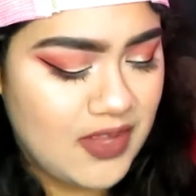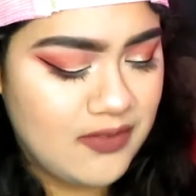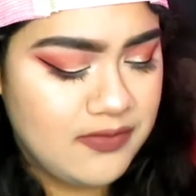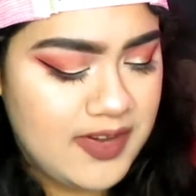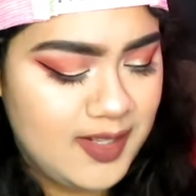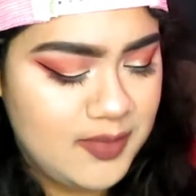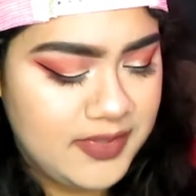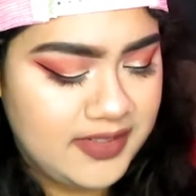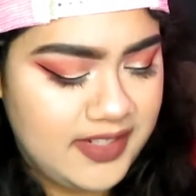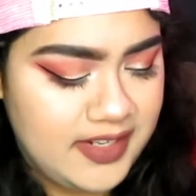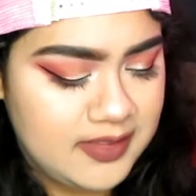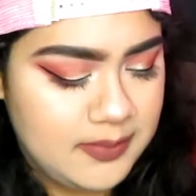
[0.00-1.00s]
Volume
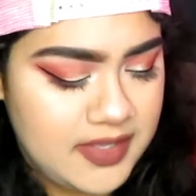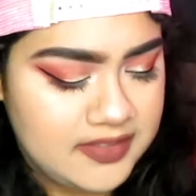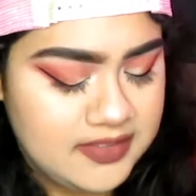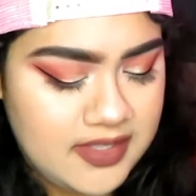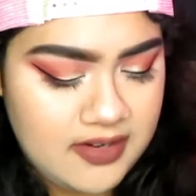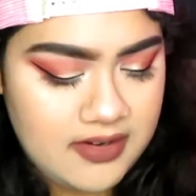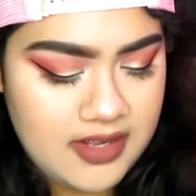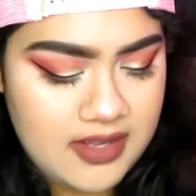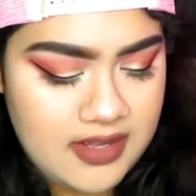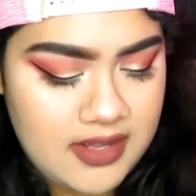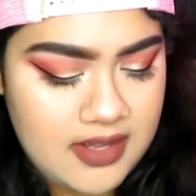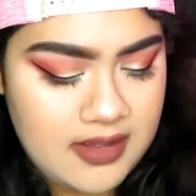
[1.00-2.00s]
and Length
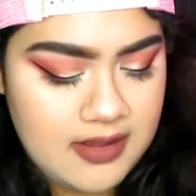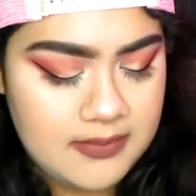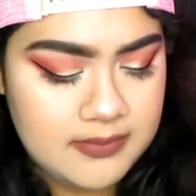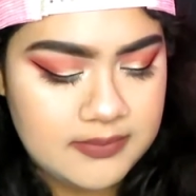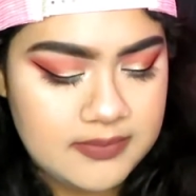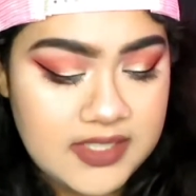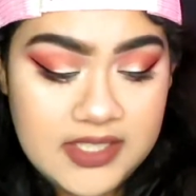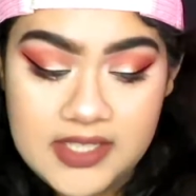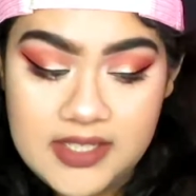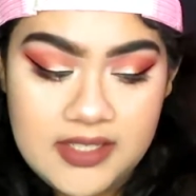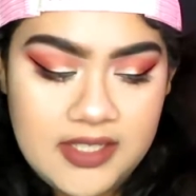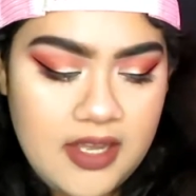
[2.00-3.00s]
Mascara,
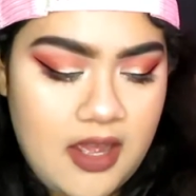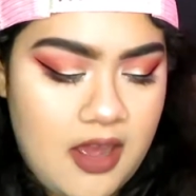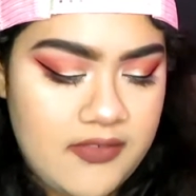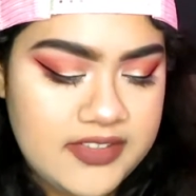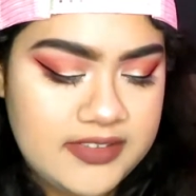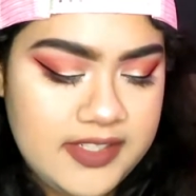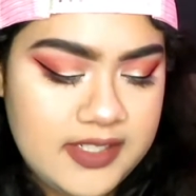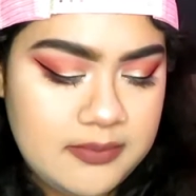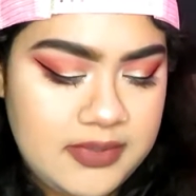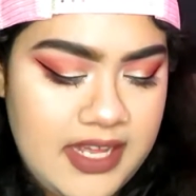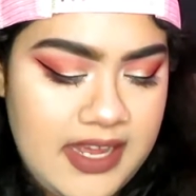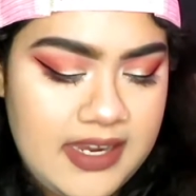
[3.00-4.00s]
obviously in
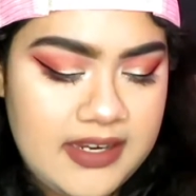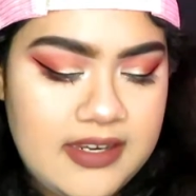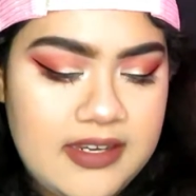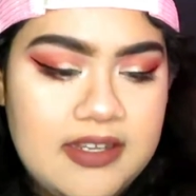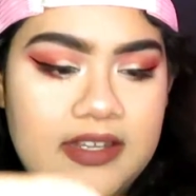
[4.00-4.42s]
black.